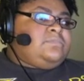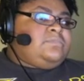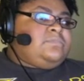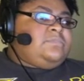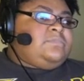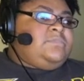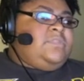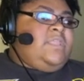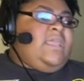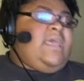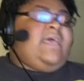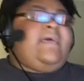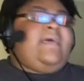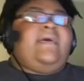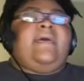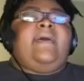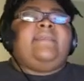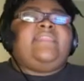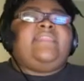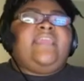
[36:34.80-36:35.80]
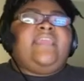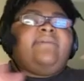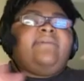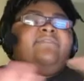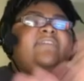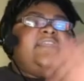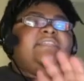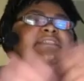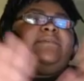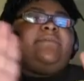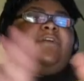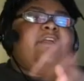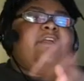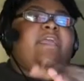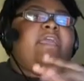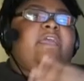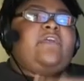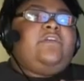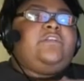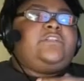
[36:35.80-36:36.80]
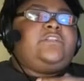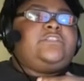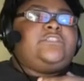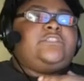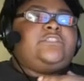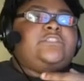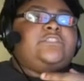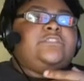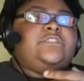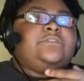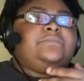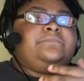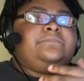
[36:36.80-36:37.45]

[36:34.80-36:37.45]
yeah, I think I'm finished up her character